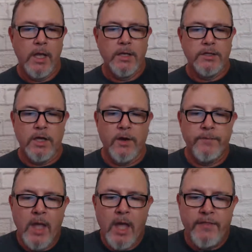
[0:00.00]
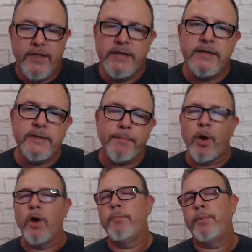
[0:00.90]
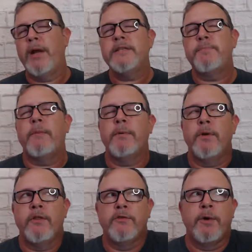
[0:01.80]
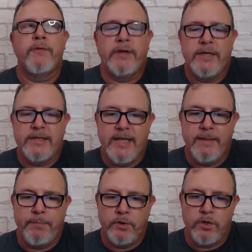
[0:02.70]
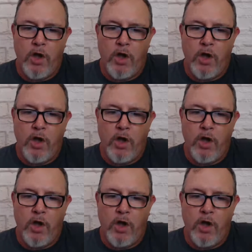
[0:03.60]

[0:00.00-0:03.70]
So this is Brett is probably one of those perfect examples